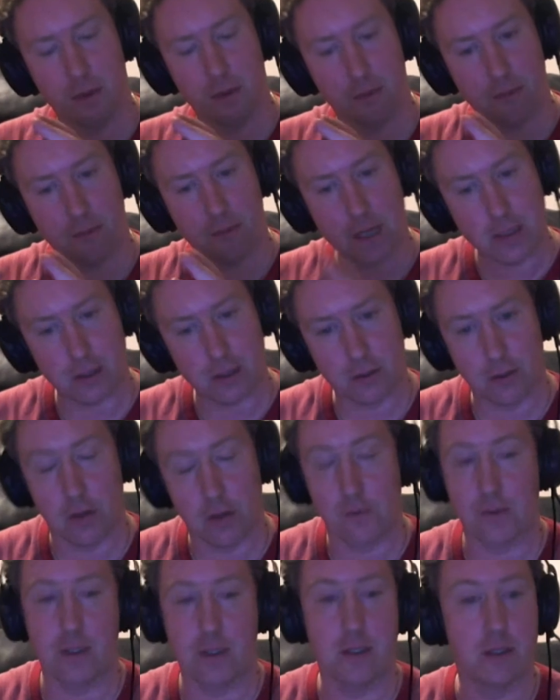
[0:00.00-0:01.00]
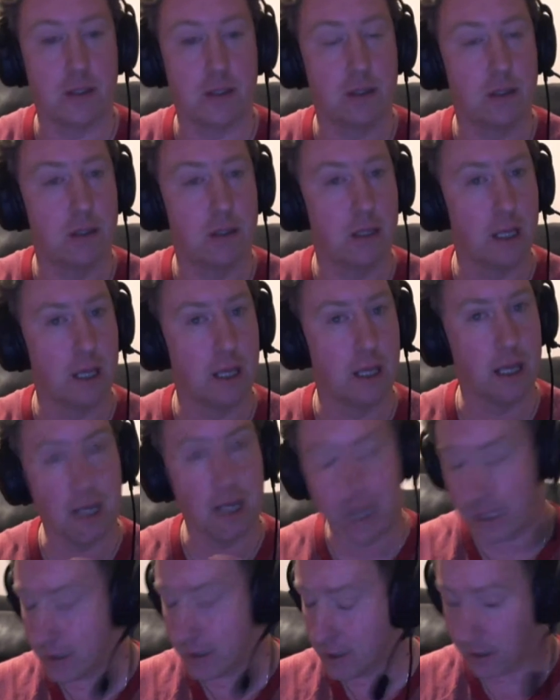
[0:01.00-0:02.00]
Richard Coughlan's
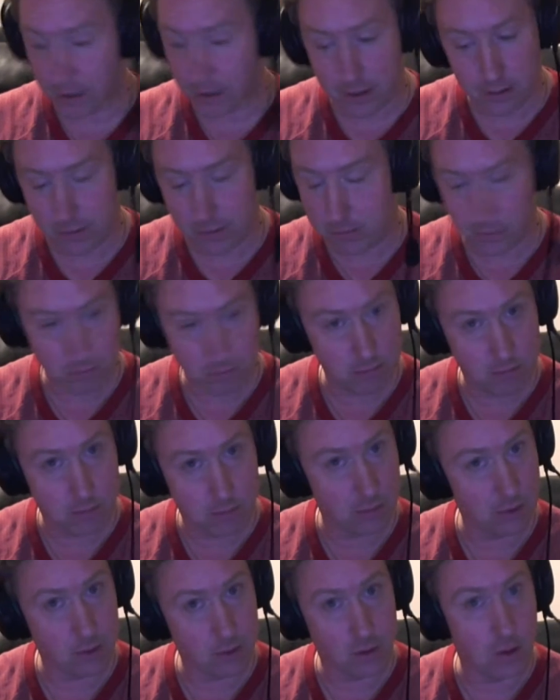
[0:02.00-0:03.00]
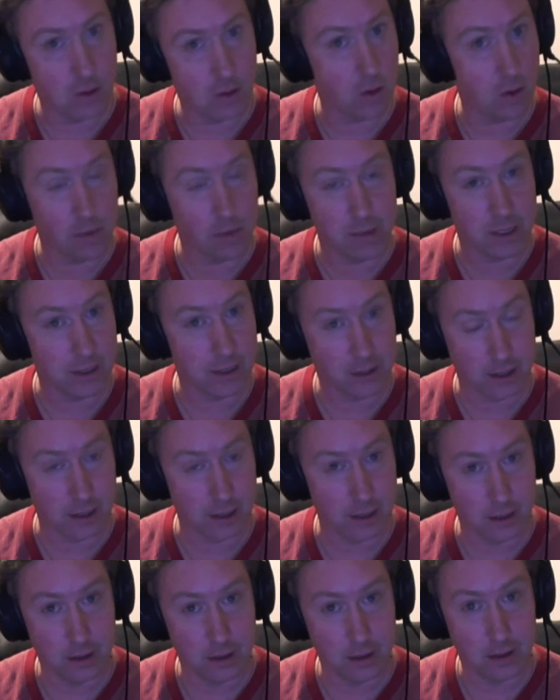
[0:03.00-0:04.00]
excellent comedy
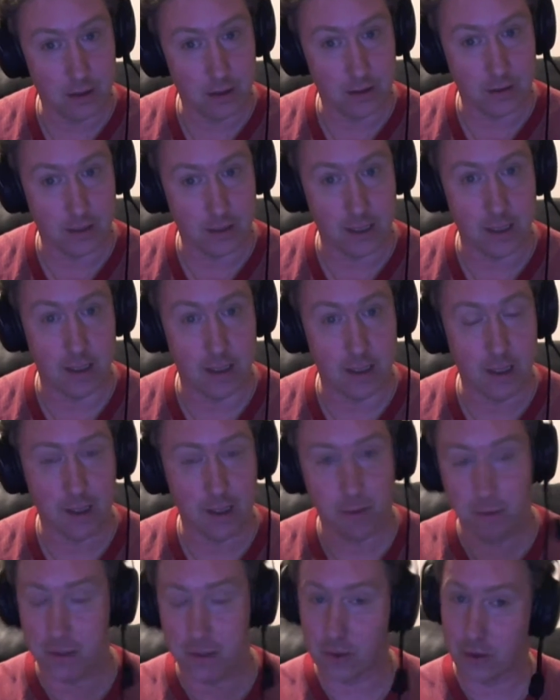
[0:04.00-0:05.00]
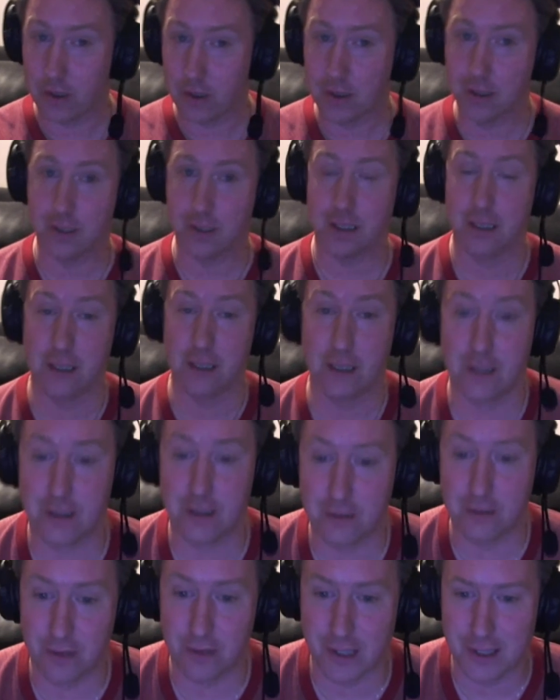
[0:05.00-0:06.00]
career, right, with John
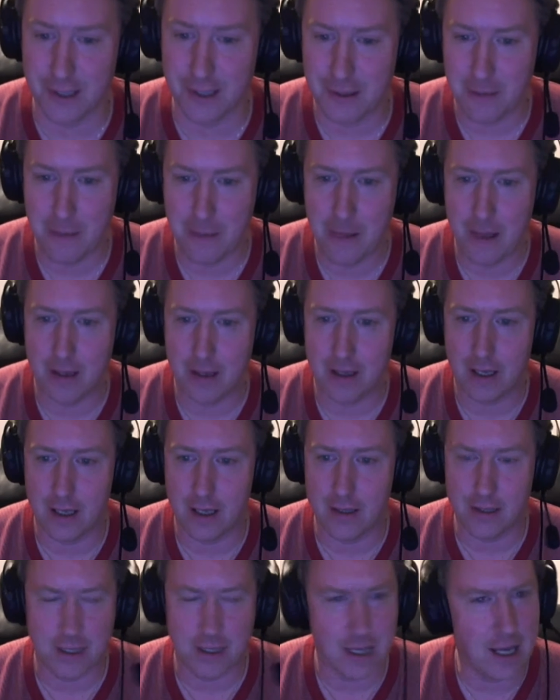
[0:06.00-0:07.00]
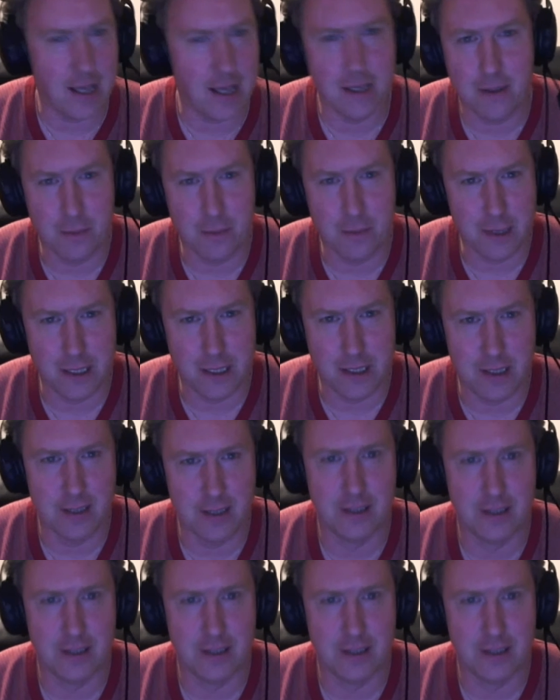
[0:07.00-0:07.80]
Cleese's, right, is in any way